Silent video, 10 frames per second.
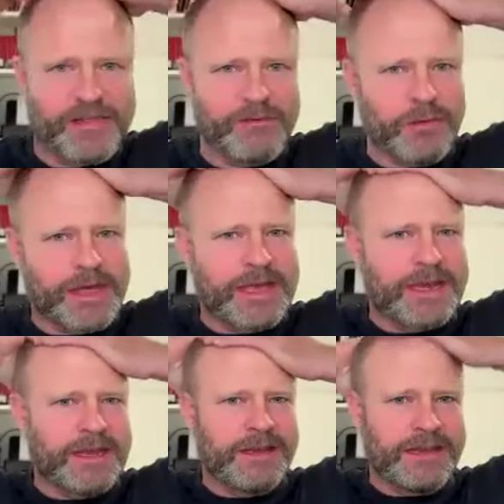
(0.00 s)
to throw that
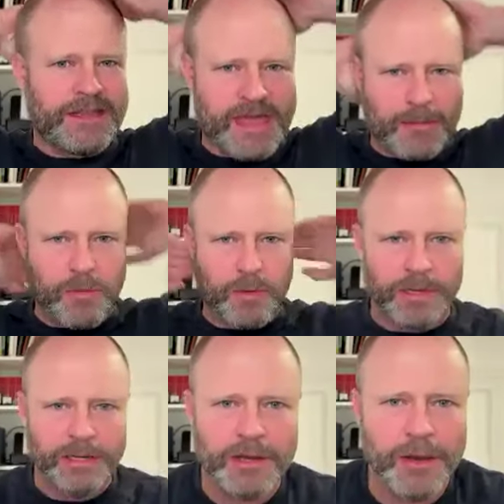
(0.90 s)
in that
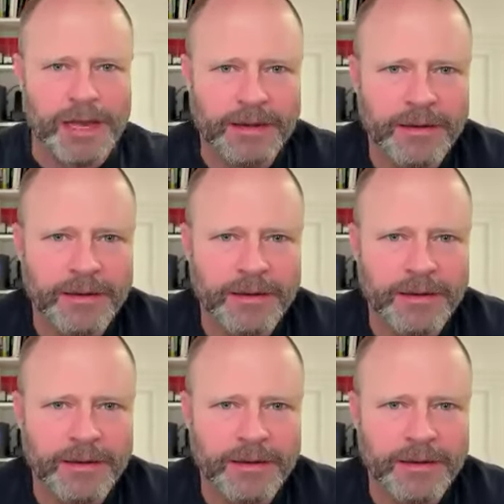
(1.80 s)
moment. Go ahead.